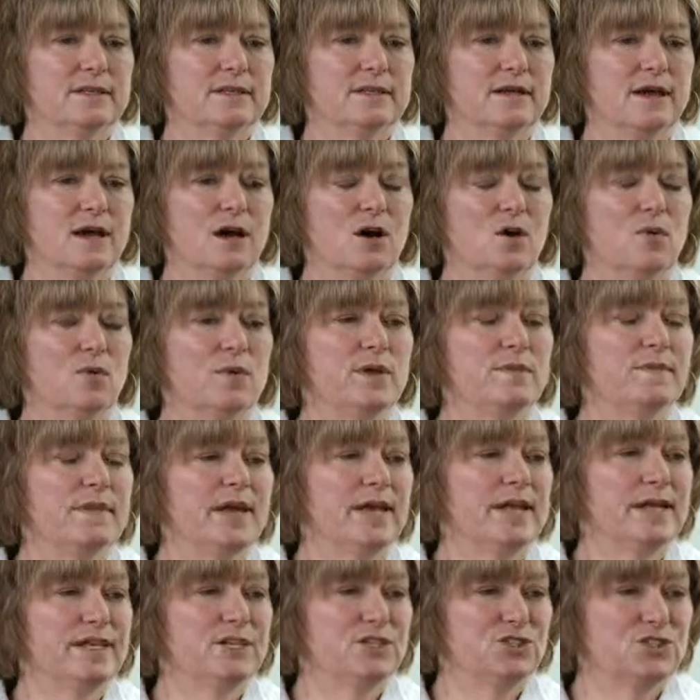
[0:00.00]
how we
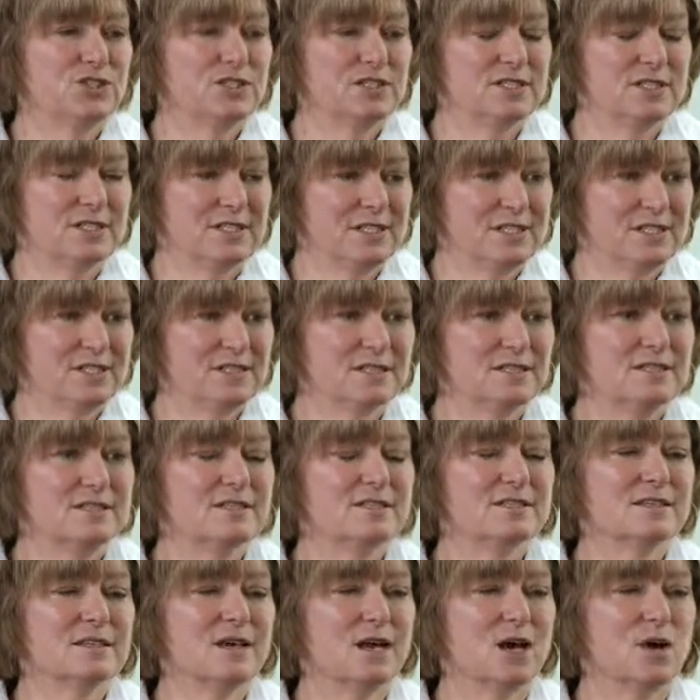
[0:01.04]
manage
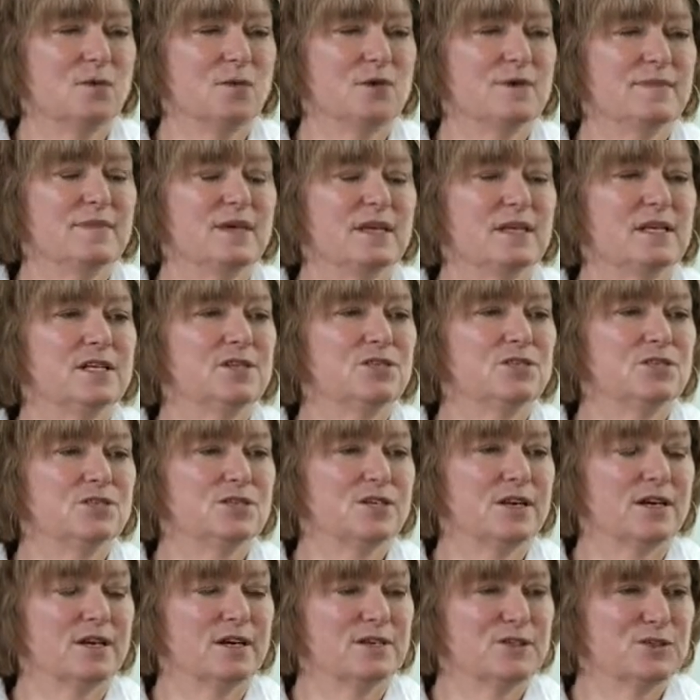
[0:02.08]
diseases, how we manage
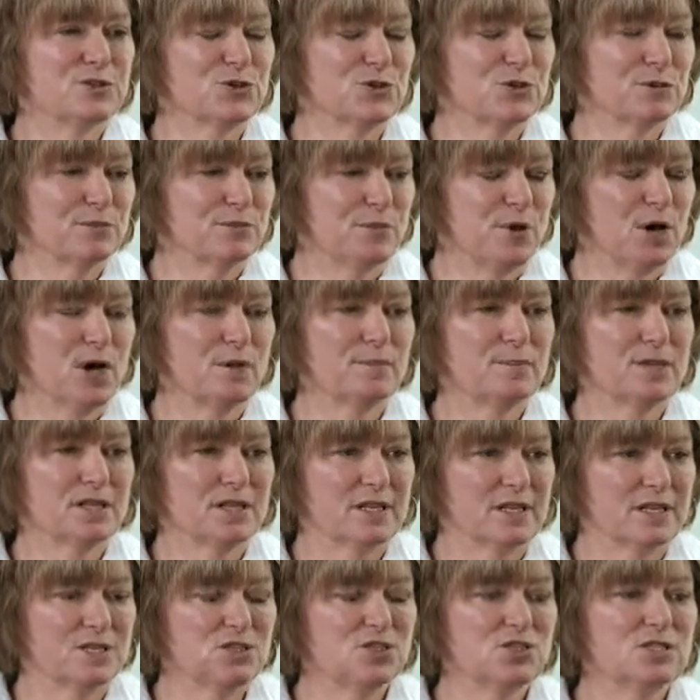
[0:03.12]
certain
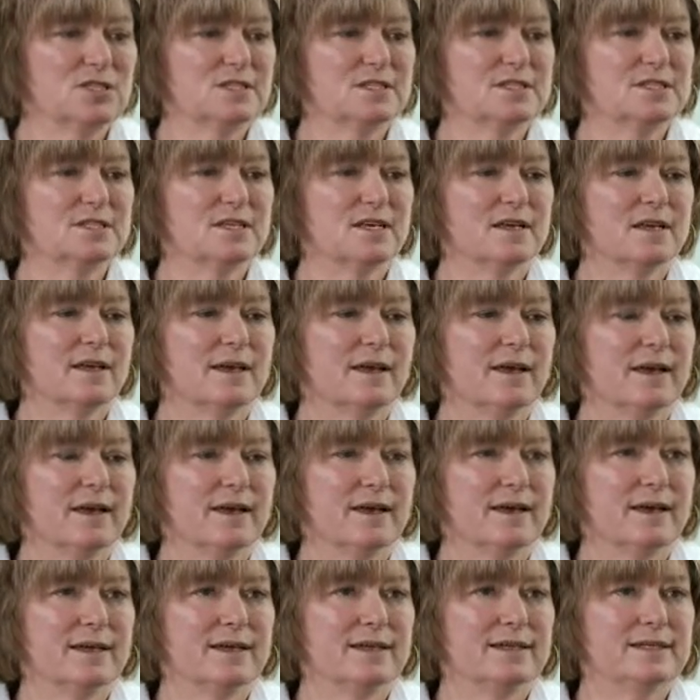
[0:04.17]
populations,
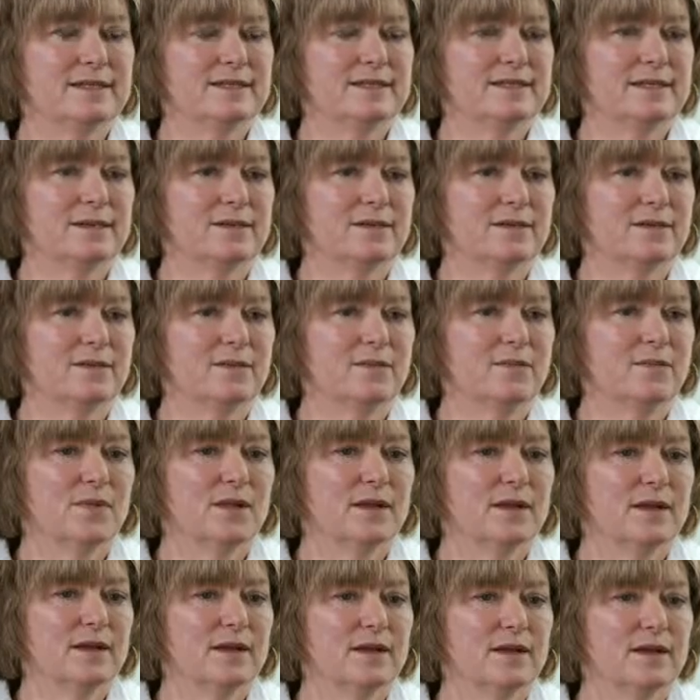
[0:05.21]
and
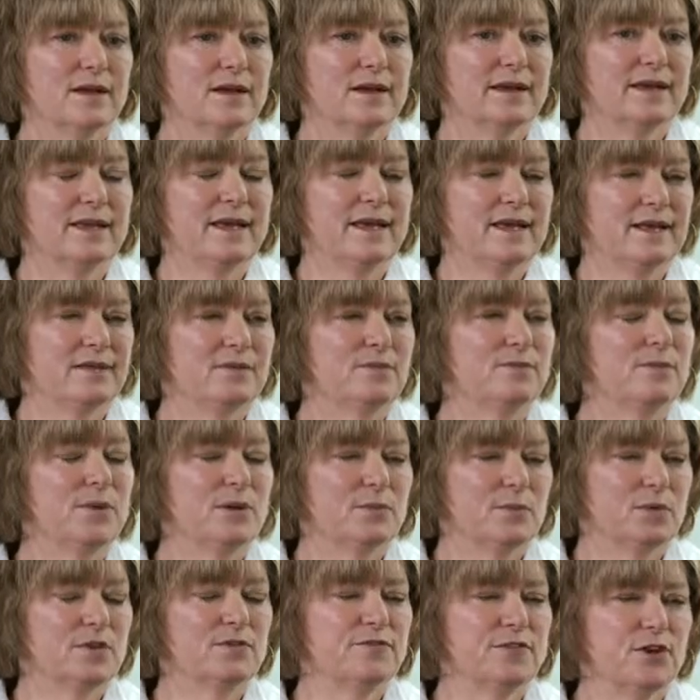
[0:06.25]
again, but
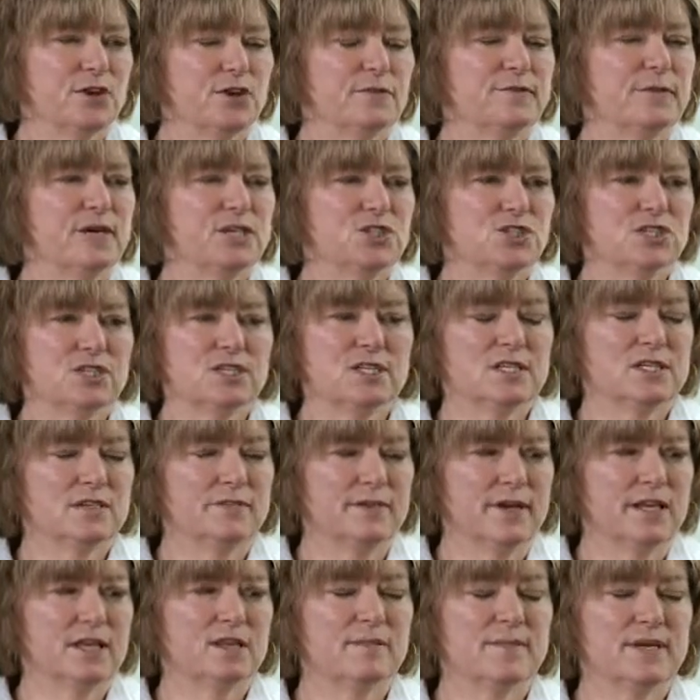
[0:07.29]
we're very much in the
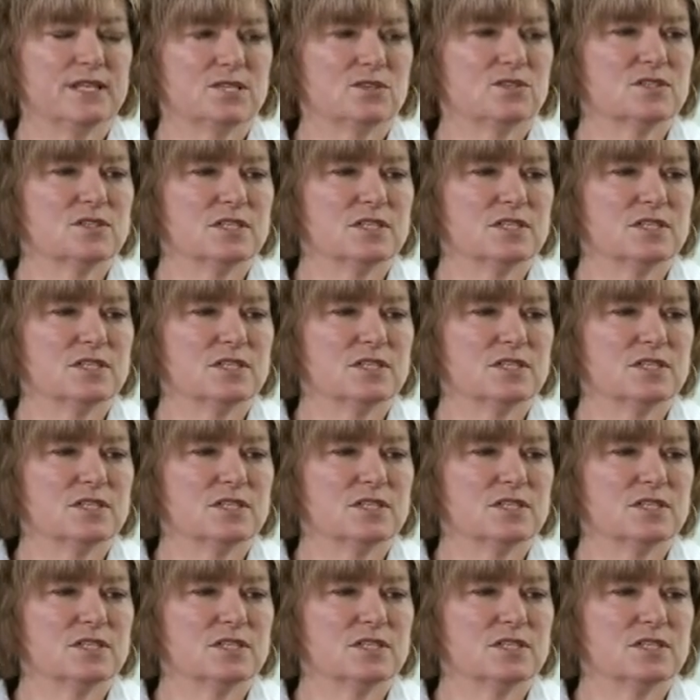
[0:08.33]
developmental